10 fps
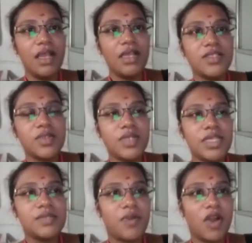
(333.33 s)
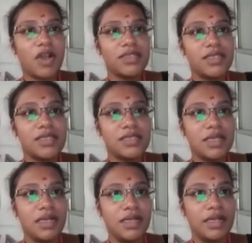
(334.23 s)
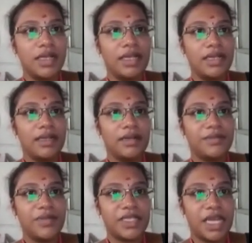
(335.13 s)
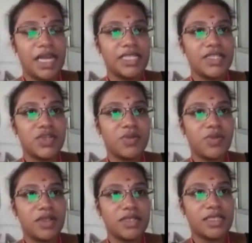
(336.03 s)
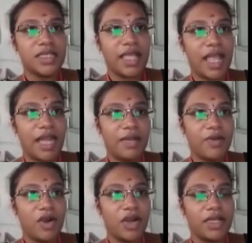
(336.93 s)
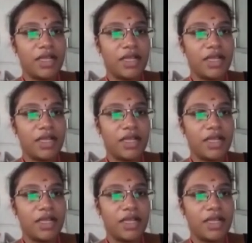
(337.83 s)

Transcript: So this process, the sterilization process in the canned product,